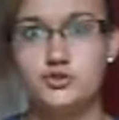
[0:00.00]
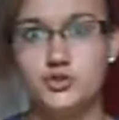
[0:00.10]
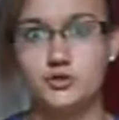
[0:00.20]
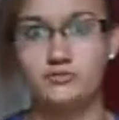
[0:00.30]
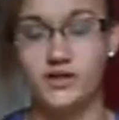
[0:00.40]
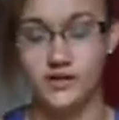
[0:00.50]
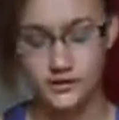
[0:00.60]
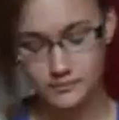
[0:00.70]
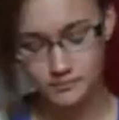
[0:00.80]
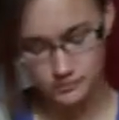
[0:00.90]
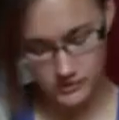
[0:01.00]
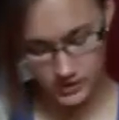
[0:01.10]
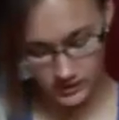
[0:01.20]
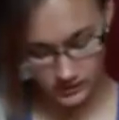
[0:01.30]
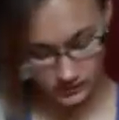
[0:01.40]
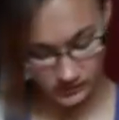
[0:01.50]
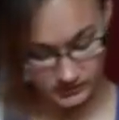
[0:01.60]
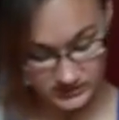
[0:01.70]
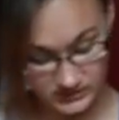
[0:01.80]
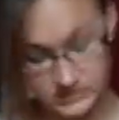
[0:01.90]
YouTube video.
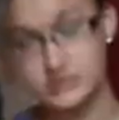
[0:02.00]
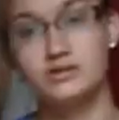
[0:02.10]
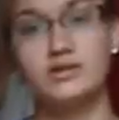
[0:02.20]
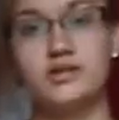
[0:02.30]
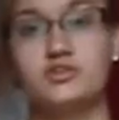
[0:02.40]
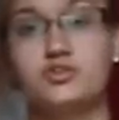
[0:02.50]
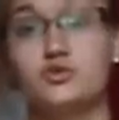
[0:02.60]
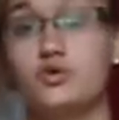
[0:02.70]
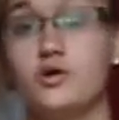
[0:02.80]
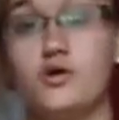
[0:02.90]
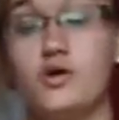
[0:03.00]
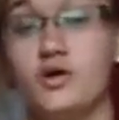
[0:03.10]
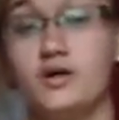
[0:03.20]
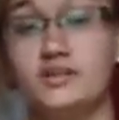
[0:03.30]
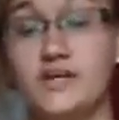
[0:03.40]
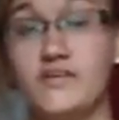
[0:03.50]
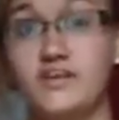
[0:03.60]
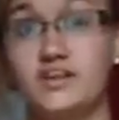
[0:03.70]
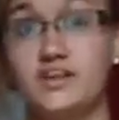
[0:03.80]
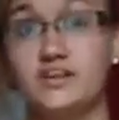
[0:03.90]
This is a tutorial on
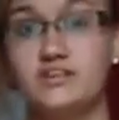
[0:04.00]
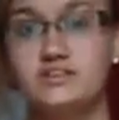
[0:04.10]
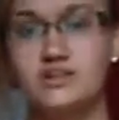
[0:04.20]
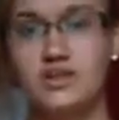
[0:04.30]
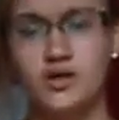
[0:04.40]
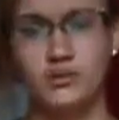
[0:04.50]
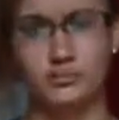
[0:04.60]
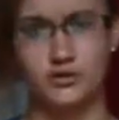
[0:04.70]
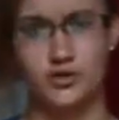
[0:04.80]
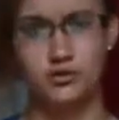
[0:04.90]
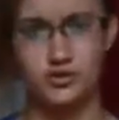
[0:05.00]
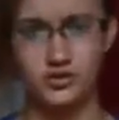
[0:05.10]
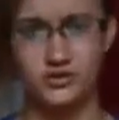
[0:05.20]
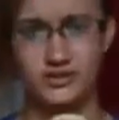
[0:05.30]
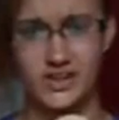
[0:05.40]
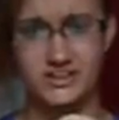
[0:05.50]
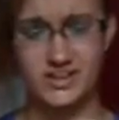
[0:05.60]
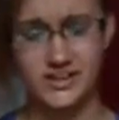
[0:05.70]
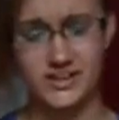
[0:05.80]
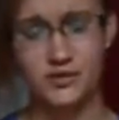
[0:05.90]
Death the Kid's brooch or
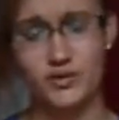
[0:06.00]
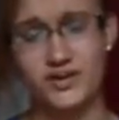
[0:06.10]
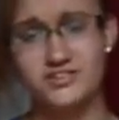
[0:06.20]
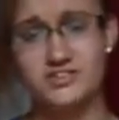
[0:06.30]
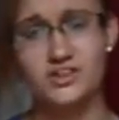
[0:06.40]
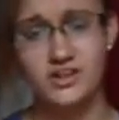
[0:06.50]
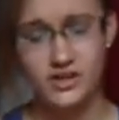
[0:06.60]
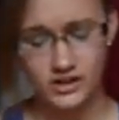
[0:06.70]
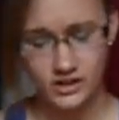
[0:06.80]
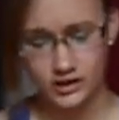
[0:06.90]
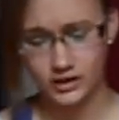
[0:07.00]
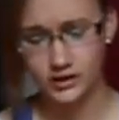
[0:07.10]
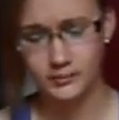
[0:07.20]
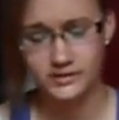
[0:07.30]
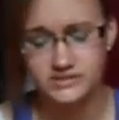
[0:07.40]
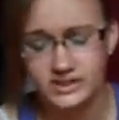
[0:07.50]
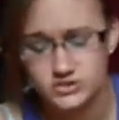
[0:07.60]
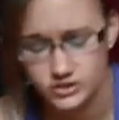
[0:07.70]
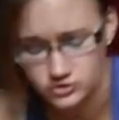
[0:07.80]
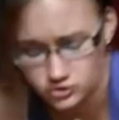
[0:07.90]
necktie that he wears. Um, it's
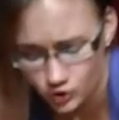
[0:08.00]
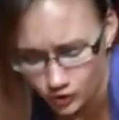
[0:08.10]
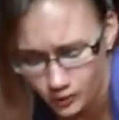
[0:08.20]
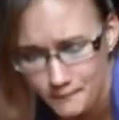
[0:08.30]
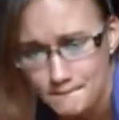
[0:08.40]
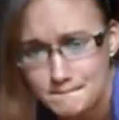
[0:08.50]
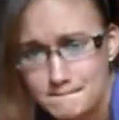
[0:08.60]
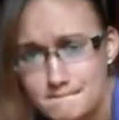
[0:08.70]
actually a skull.